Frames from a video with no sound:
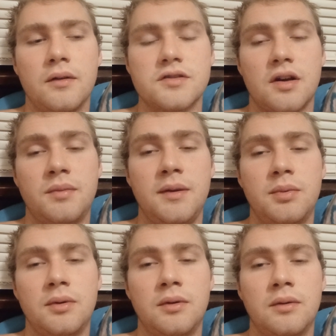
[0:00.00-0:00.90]
Some
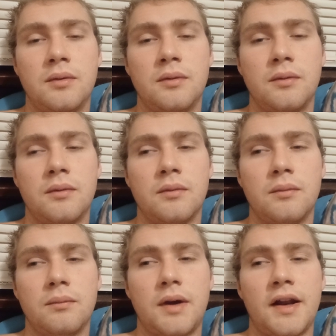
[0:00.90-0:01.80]
people
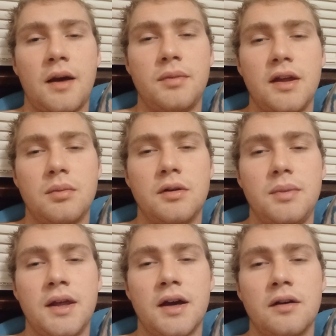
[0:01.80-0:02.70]
might not be able to
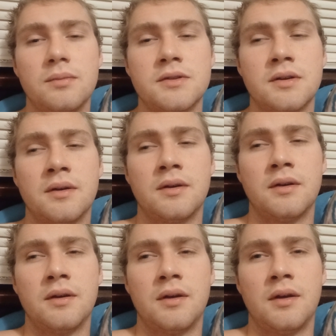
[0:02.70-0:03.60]
be helped.
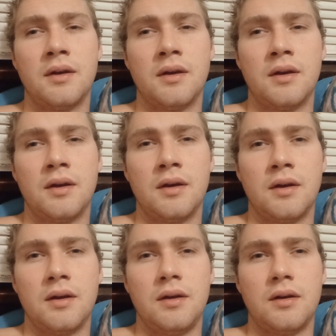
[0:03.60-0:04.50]

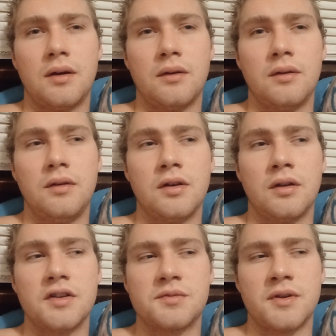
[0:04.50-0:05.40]
You can
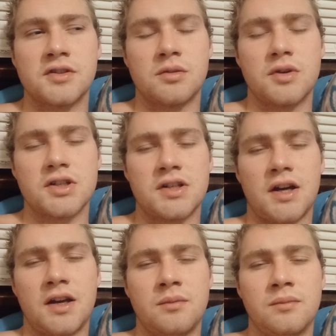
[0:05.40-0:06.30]
only spend so much
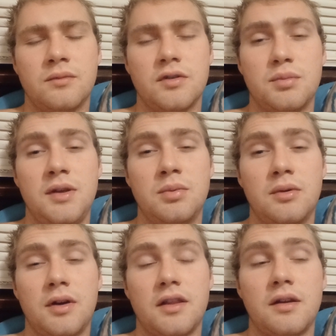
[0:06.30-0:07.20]
time with
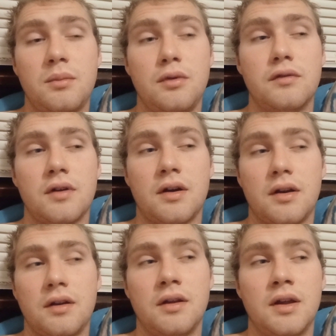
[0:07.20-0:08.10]
people and then move
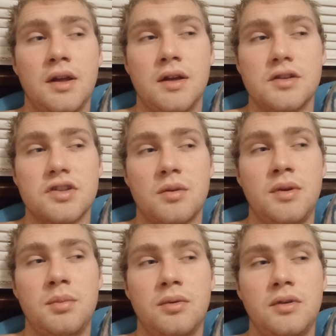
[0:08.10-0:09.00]
on. Some
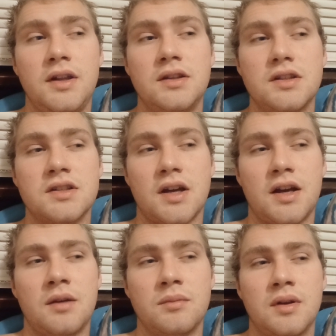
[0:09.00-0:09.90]
people need the
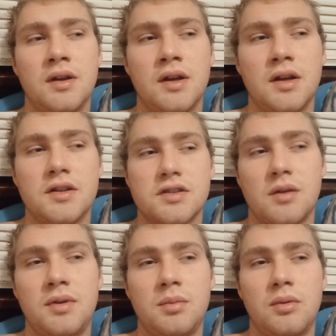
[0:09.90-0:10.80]
time.
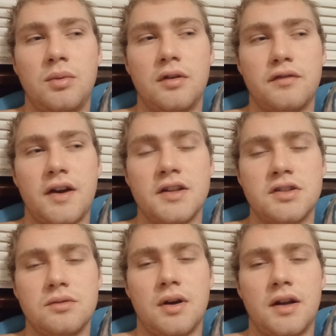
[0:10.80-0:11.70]
Some people will
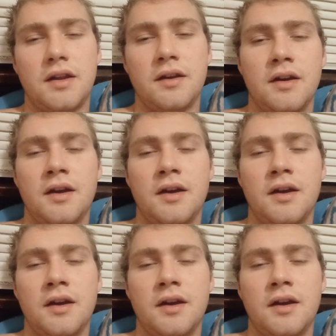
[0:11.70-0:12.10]
fight you on it.